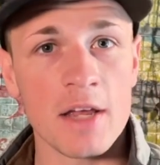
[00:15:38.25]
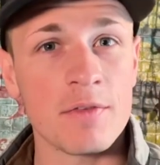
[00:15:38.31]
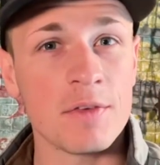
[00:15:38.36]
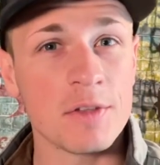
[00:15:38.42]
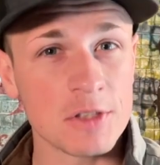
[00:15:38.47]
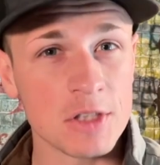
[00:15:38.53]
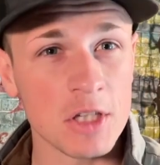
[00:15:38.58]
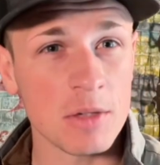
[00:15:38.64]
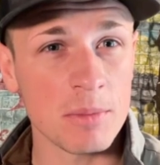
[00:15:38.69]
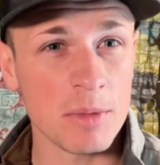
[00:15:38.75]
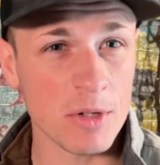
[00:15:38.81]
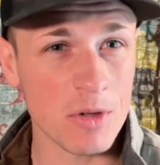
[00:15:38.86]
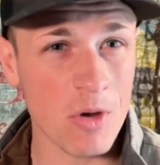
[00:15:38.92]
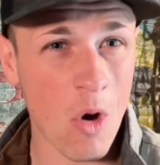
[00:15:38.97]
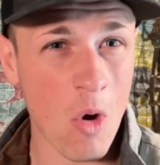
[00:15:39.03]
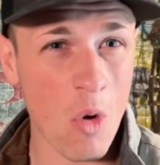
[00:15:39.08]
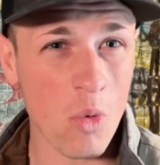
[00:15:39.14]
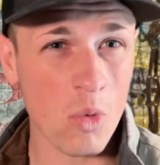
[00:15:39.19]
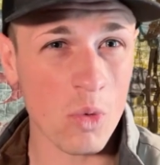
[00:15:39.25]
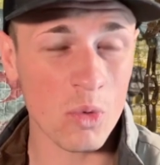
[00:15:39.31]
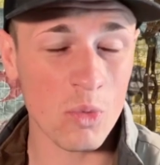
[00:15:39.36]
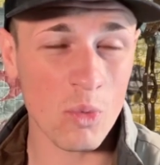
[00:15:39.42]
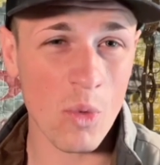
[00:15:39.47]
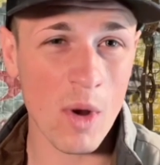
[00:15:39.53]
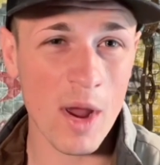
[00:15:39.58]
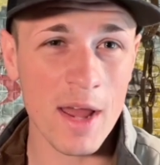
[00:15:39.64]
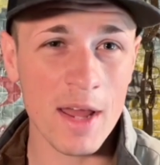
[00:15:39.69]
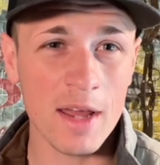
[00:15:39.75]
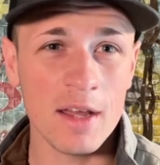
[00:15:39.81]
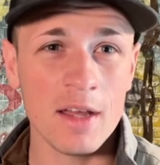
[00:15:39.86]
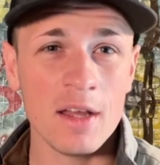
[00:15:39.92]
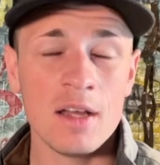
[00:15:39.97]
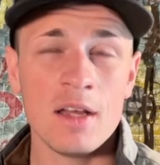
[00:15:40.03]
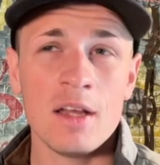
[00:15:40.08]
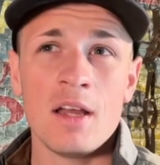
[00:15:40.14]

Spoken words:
If it's going to be cold and wet,